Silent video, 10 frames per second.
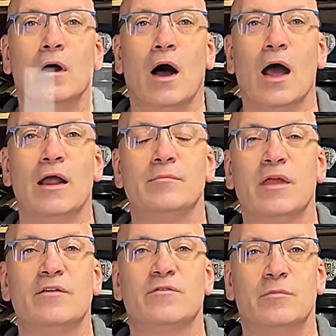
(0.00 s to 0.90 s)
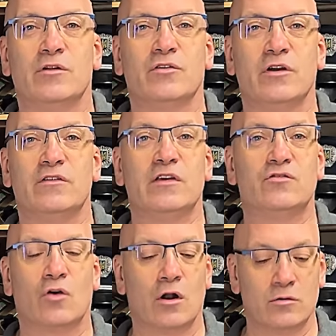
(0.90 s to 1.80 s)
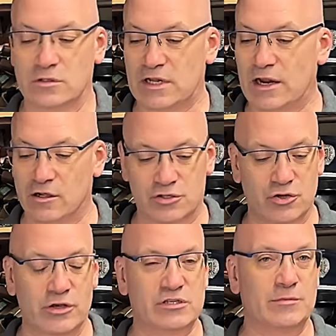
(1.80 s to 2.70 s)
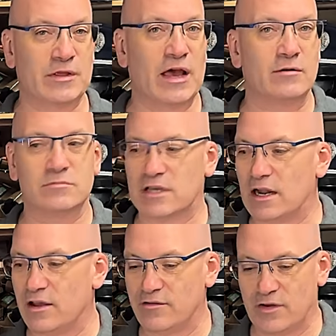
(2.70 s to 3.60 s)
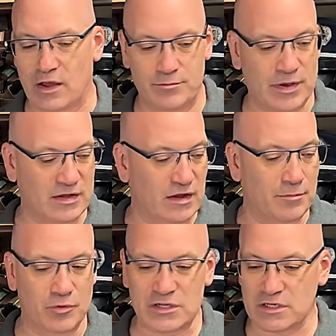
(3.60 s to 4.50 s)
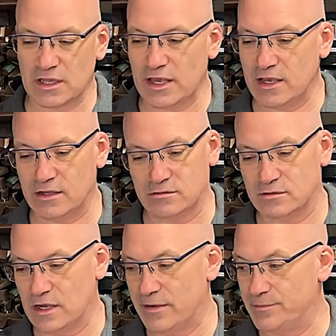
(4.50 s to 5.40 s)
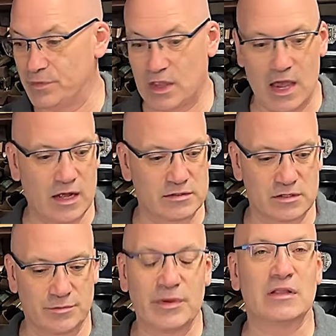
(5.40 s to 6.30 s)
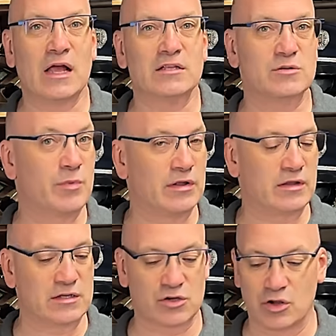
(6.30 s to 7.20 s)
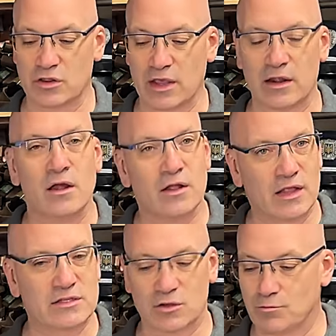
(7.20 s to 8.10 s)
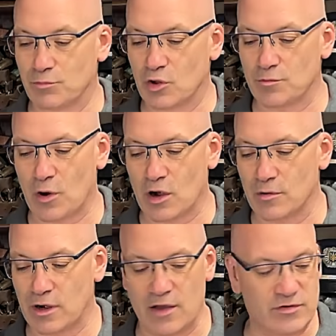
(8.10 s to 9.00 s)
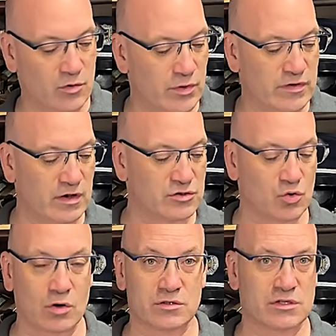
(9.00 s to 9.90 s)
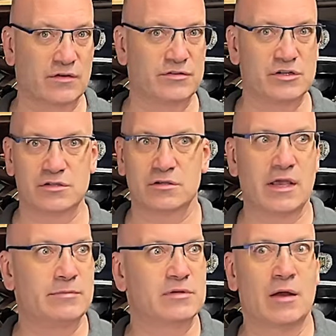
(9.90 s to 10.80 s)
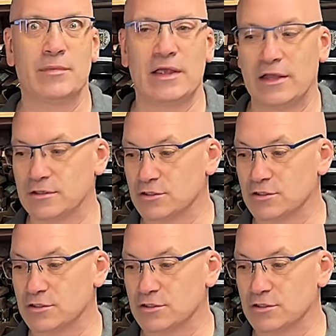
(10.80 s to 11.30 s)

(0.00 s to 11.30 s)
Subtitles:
Hi, I'm Dave from Military Antiques Toronto, and today I'll show you some of the items that I've picked up recently. And yeah, it's a bit nuts, but that's a good thing. That's a good part about having a retail store. Stuff just keeps coming in.